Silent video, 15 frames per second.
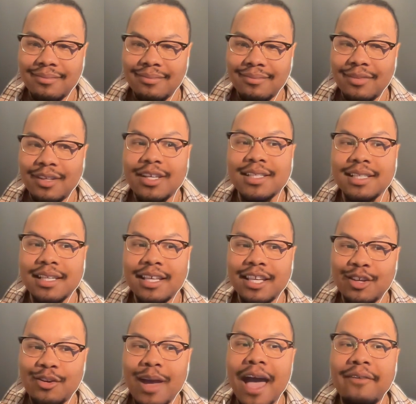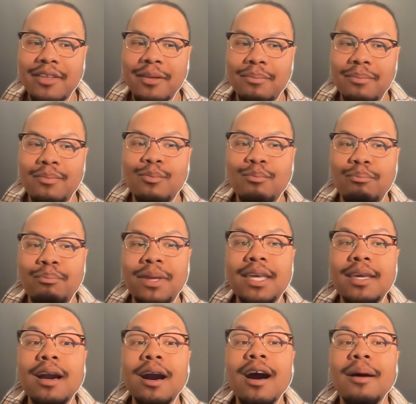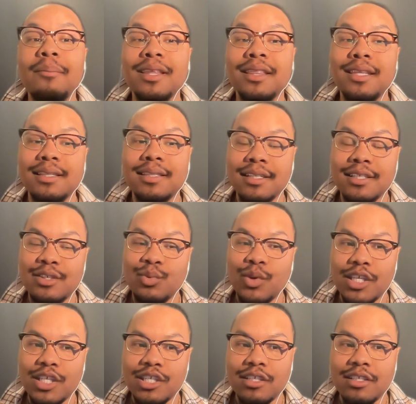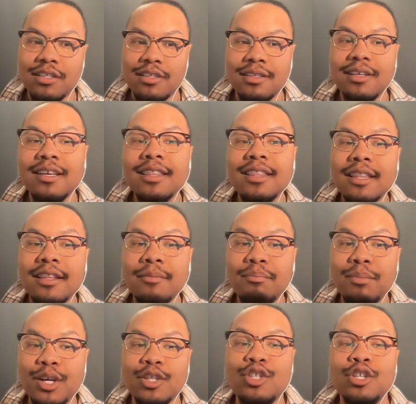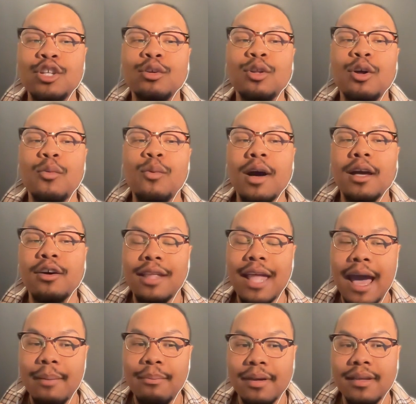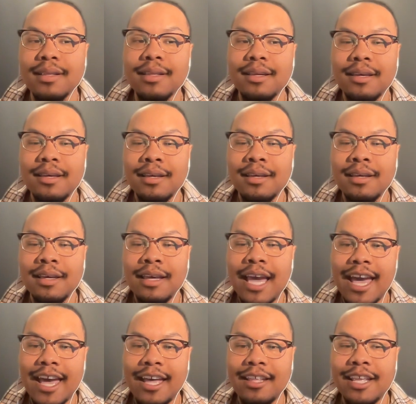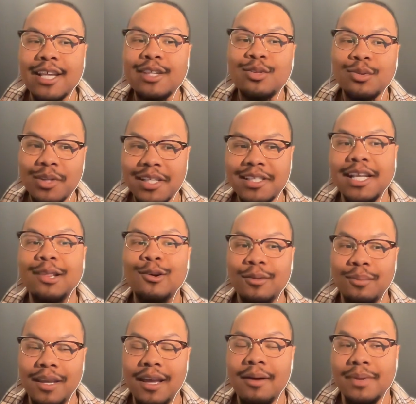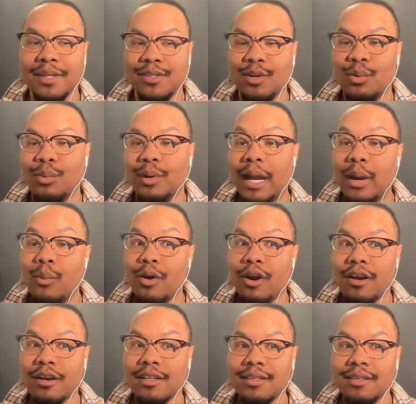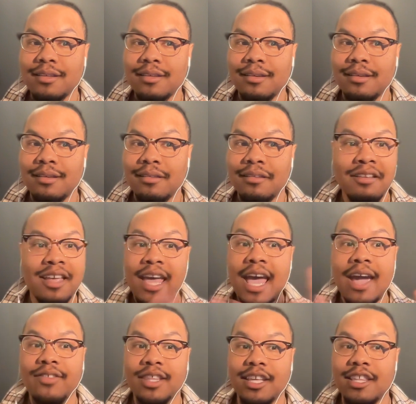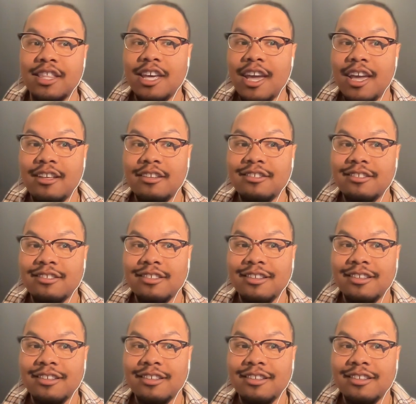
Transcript: Because you have to be calm in these situations because you don't know what could happen. And as soon as they looked me up and saw where I worked, everything changed.